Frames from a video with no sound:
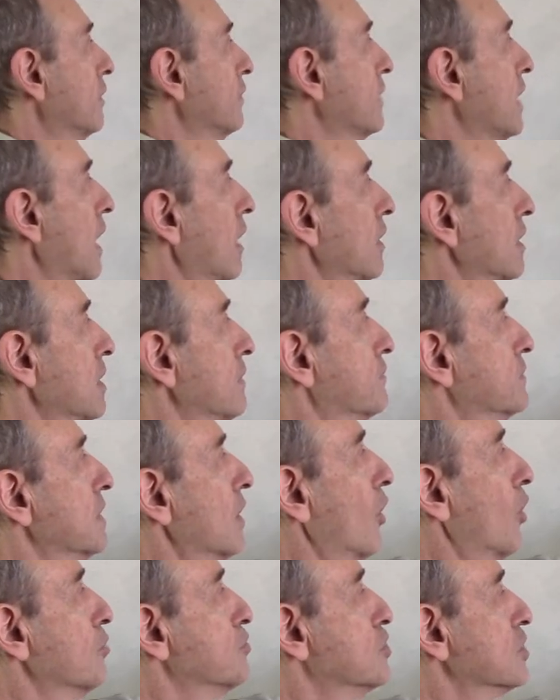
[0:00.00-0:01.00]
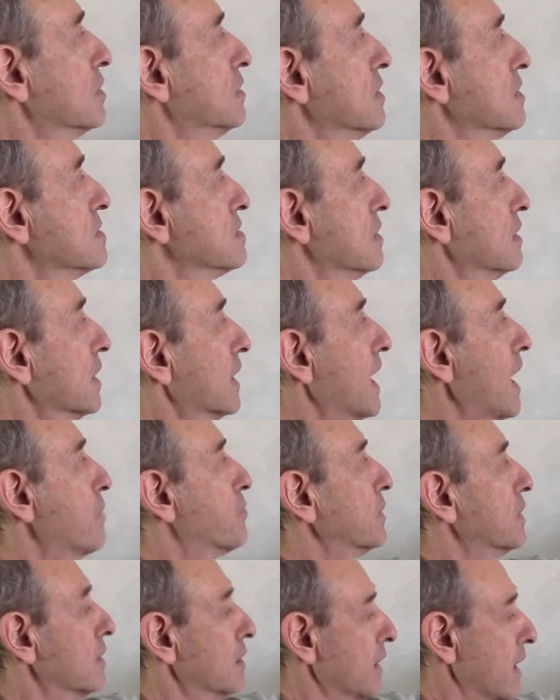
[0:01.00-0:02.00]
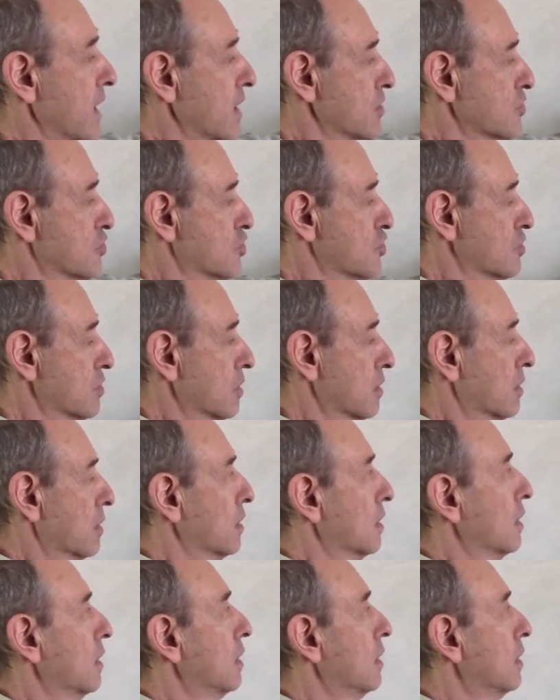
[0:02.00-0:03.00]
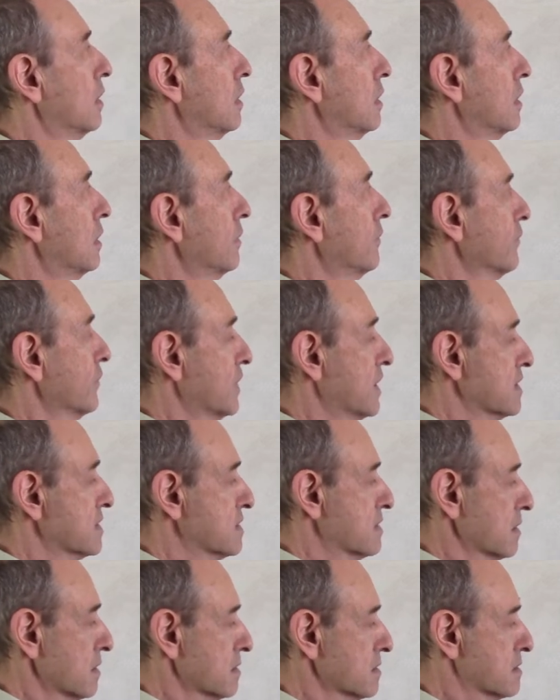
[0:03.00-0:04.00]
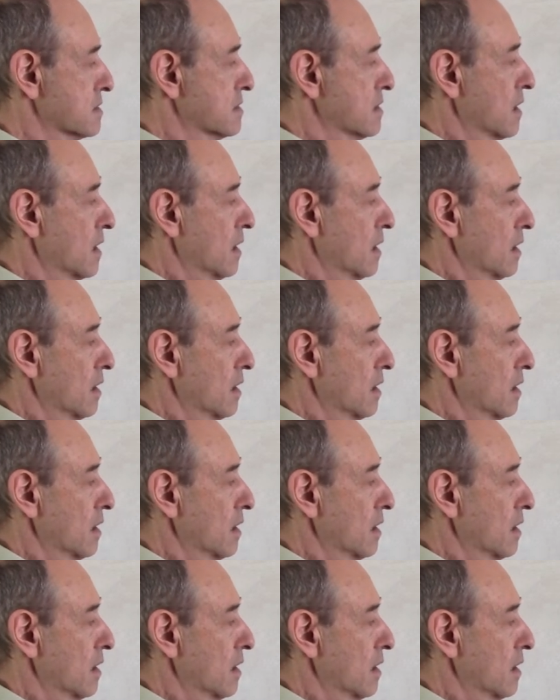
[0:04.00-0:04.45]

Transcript: Now, if the object is on the capital H uh, distance,